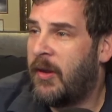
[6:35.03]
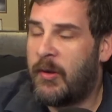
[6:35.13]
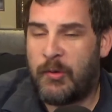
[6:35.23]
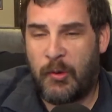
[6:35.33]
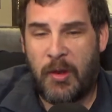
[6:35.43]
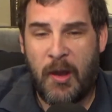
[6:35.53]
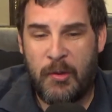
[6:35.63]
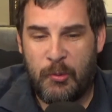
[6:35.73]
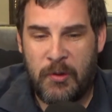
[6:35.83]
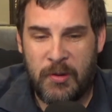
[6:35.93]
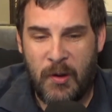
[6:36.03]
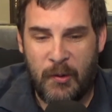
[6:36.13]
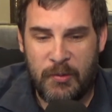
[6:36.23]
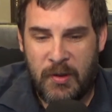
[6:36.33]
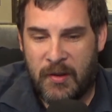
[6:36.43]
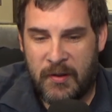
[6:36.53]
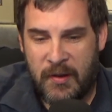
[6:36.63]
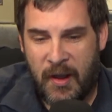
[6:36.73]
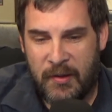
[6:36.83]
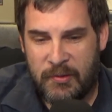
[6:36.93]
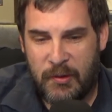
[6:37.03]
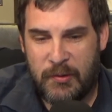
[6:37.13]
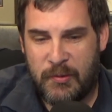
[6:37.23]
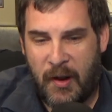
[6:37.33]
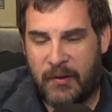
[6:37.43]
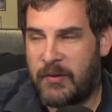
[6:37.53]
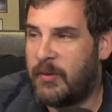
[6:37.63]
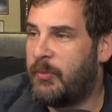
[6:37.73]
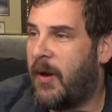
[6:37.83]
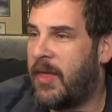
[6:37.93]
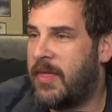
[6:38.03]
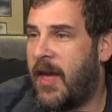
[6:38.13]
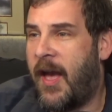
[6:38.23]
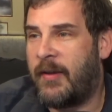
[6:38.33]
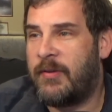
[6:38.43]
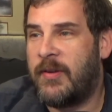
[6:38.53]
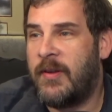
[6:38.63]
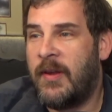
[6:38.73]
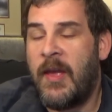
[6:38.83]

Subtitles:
so that we don't get distracted by that.